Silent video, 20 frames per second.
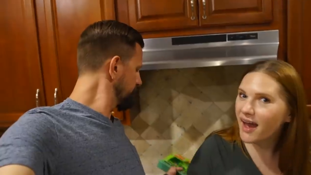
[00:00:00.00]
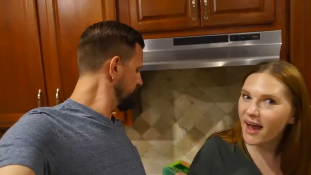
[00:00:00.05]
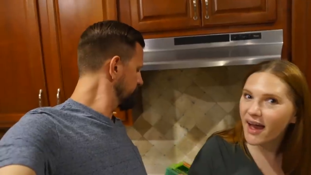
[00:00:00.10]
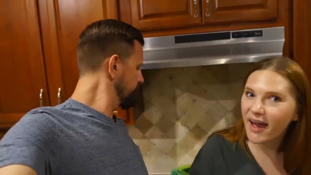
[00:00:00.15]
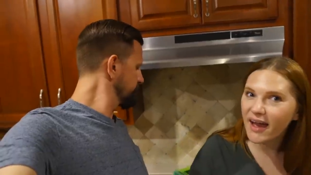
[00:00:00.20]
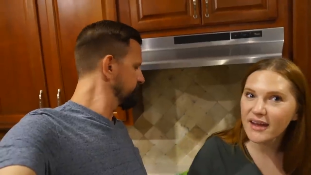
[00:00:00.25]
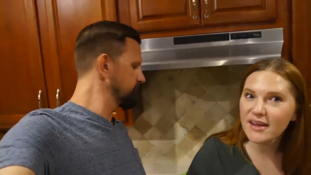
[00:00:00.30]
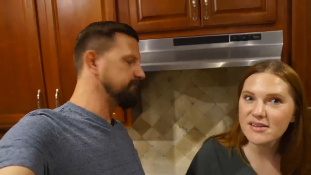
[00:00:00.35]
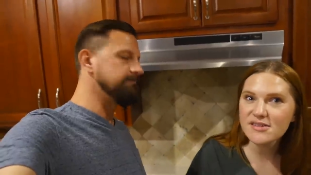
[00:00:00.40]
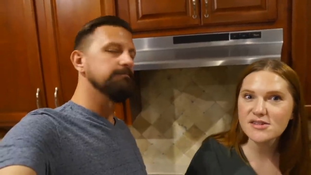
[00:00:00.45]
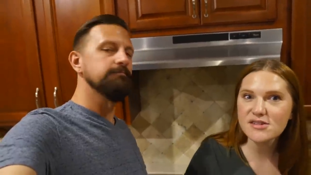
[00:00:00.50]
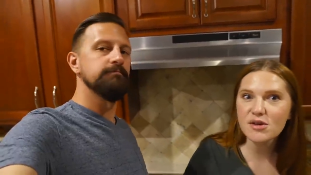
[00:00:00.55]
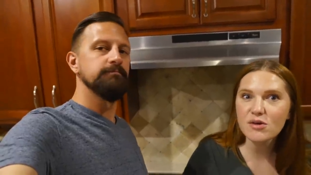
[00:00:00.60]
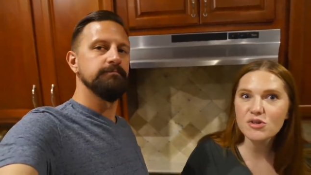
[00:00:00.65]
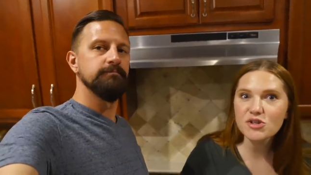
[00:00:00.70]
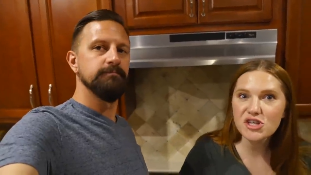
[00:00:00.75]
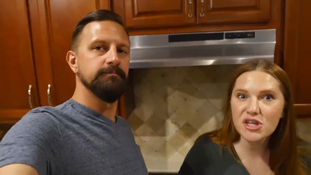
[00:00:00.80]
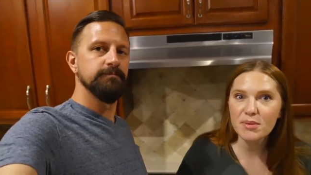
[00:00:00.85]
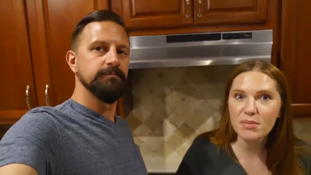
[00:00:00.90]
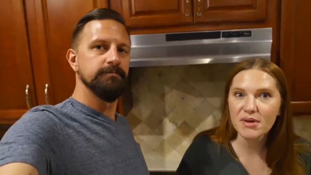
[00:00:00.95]
Speaker 1: Yeah, and it's so
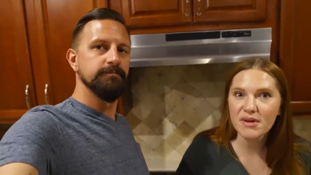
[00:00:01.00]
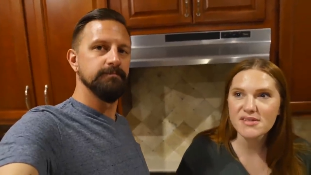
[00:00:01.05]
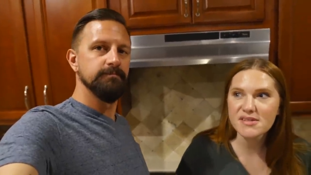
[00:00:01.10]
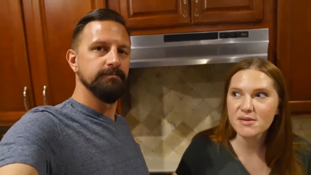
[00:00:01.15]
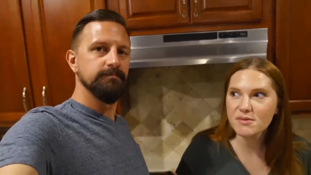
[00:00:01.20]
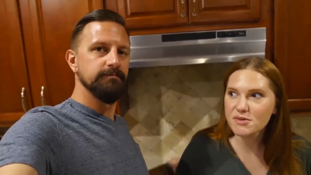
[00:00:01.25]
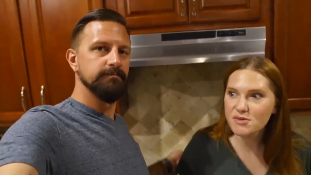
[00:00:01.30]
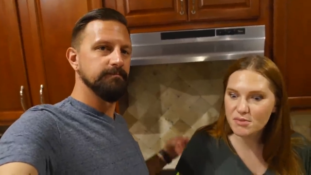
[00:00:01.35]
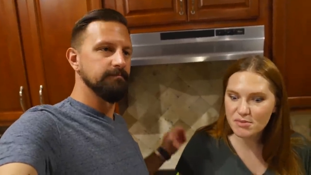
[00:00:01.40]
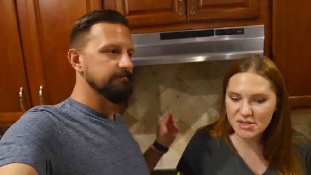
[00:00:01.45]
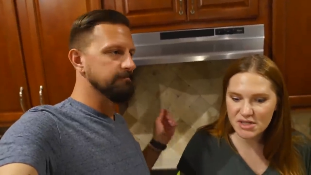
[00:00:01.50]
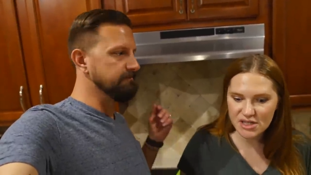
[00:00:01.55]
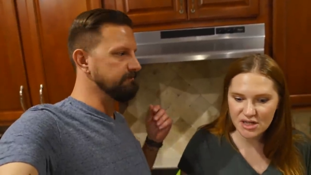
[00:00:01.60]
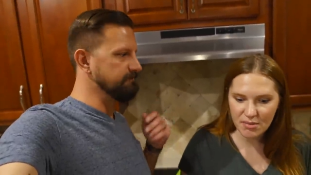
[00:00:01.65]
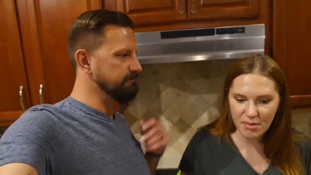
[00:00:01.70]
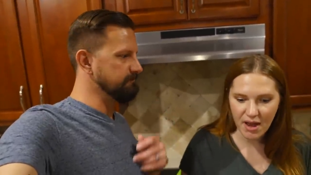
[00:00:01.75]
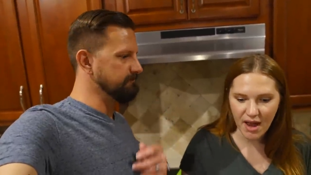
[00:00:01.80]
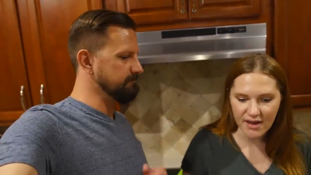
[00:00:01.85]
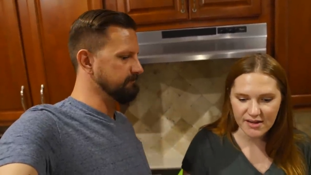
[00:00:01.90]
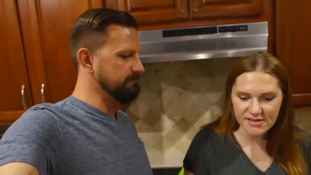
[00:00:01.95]
cheap because it was from TJ
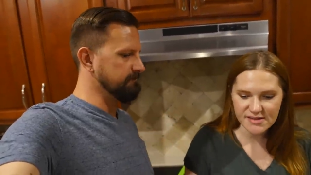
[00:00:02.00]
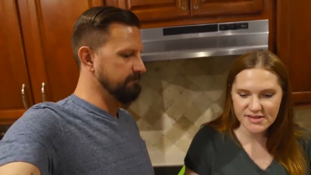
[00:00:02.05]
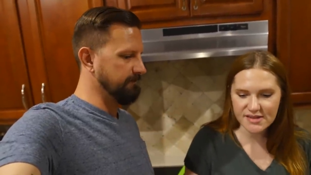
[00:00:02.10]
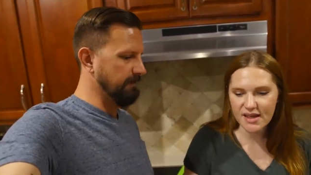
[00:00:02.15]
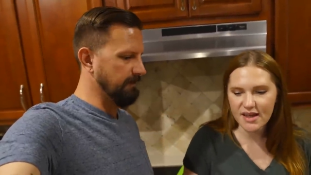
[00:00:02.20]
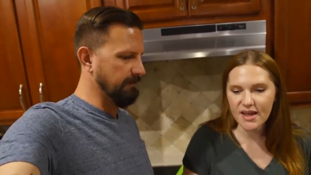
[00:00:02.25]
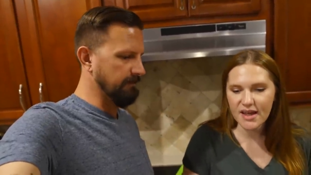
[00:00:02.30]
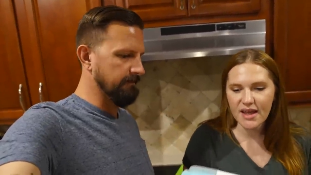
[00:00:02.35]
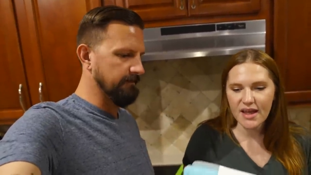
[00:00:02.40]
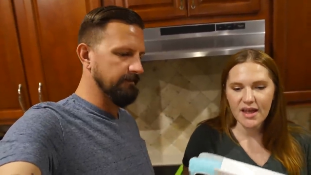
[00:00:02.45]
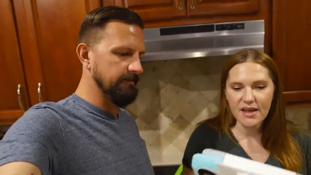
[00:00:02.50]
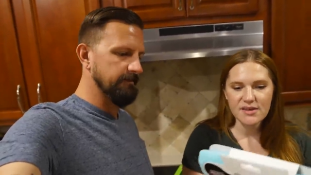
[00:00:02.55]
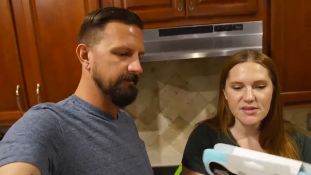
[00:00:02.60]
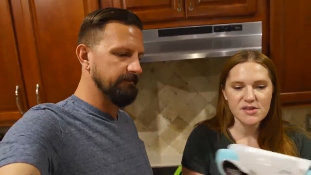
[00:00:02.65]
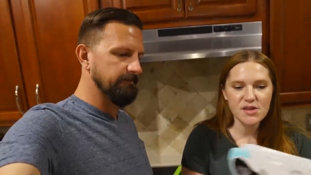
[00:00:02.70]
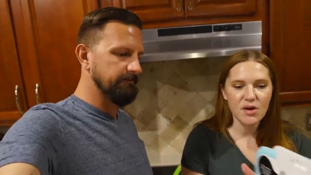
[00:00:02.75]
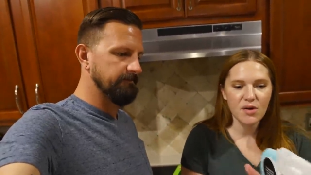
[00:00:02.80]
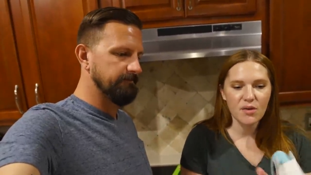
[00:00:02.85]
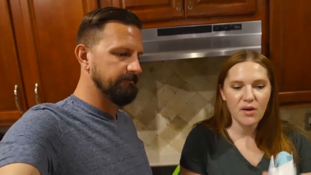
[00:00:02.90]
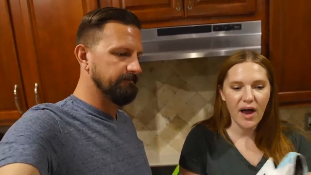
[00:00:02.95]
Maxx. Yeah.
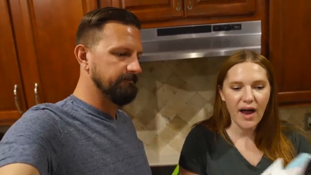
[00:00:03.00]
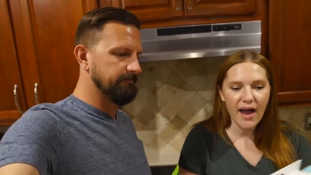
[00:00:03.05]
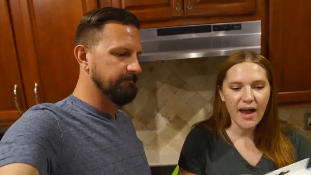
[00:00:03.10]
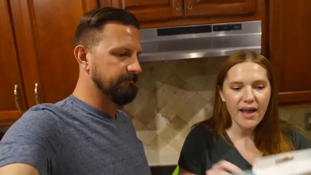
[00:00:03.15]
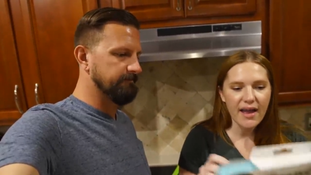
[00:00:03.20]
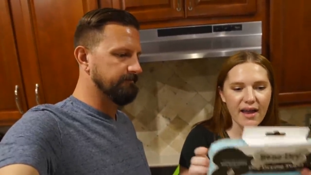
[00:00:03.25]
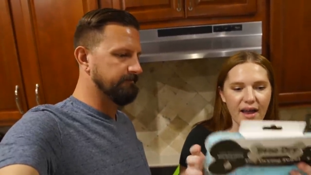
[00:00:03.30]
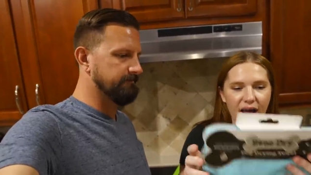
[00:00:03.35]
So I